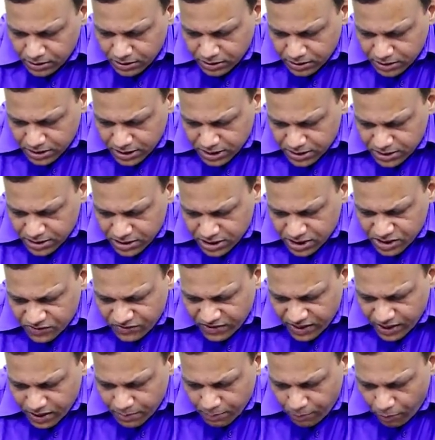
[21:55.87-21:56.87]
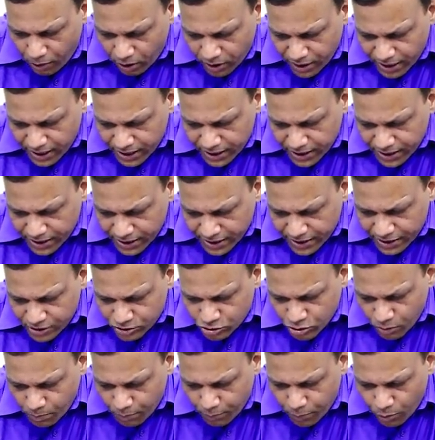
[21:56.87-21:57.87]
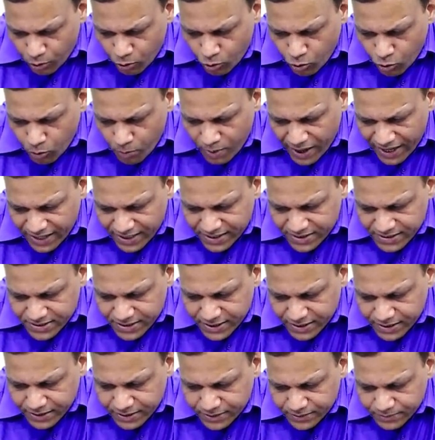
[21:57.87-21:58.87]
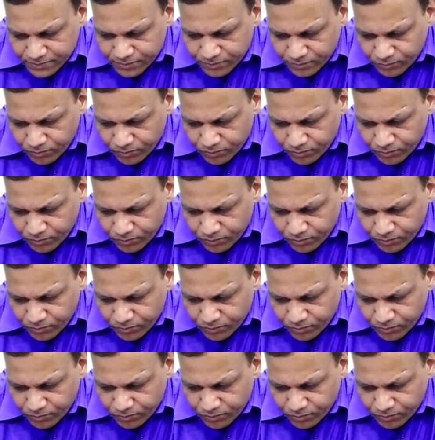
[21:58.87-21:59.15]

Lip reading: this is very important in case of probe and acid.